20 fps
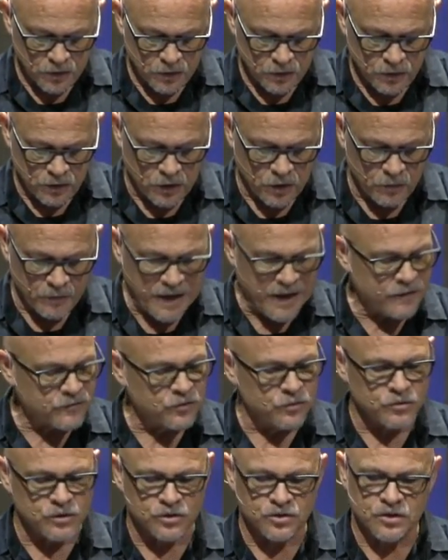You know,
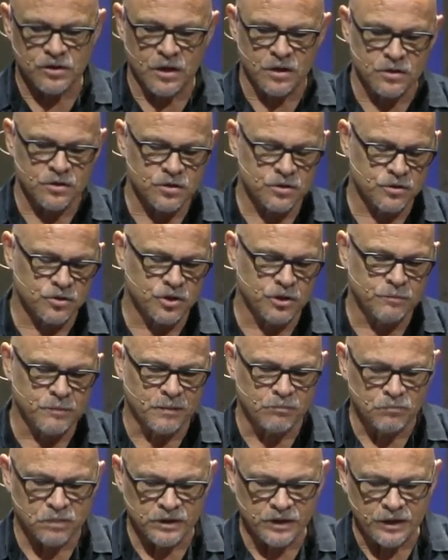Matthew just says she'd
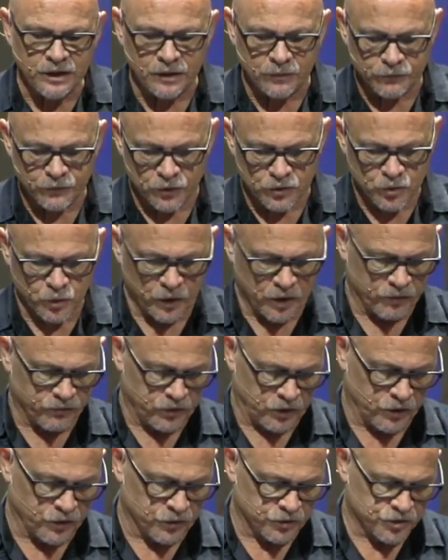been bleeding for 12
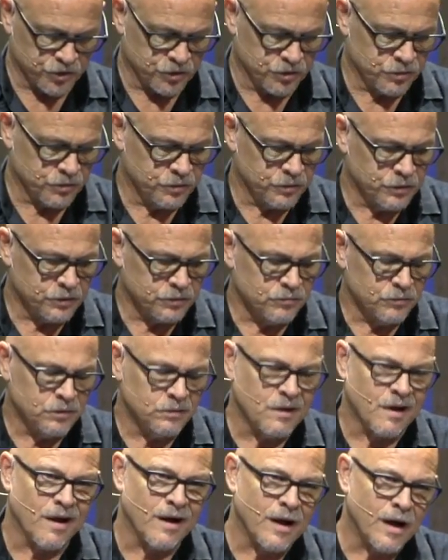years.
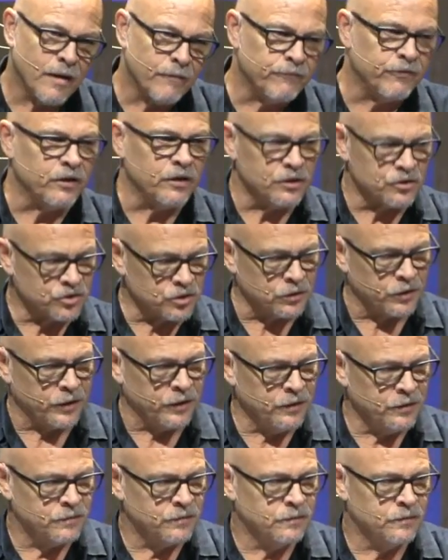Now,
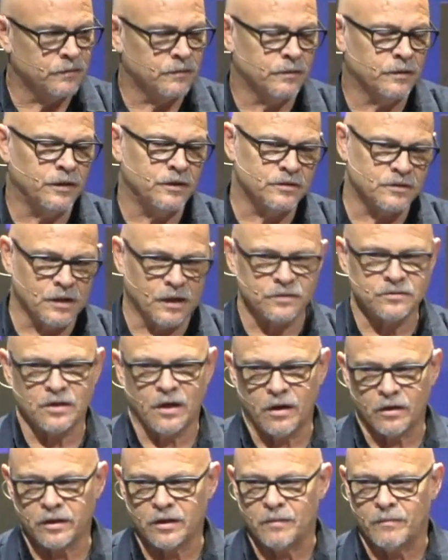obviously, he's not
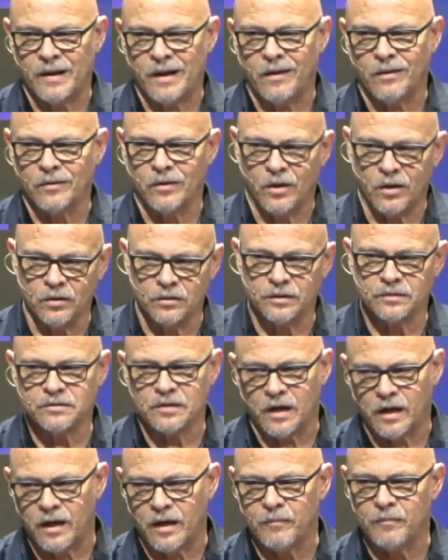talking about all the
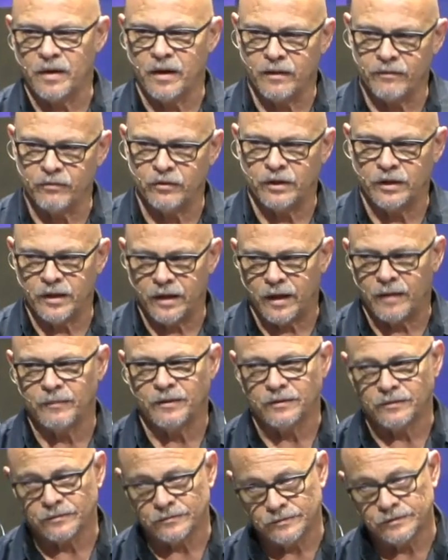time, every day. I
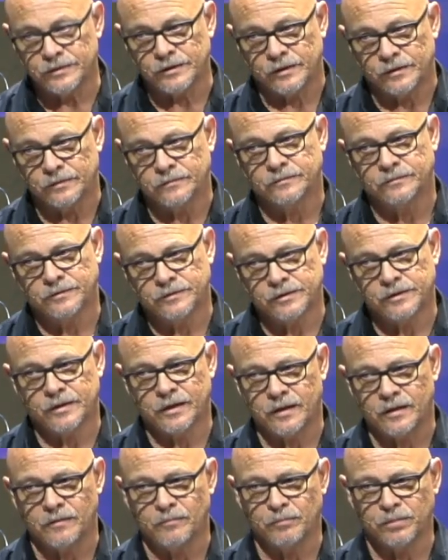mean, you know, you
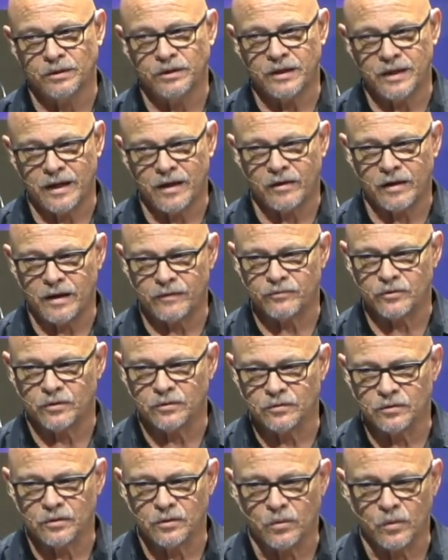kind of bleed out after a
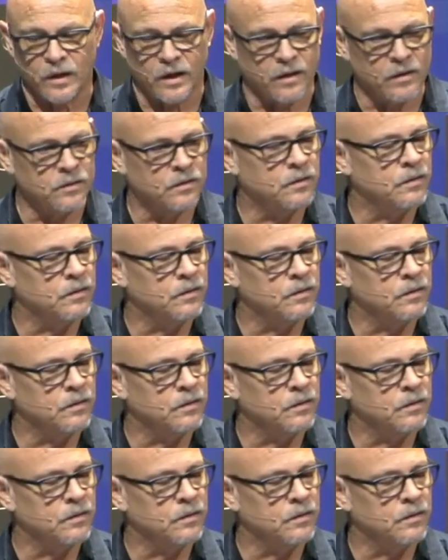little while.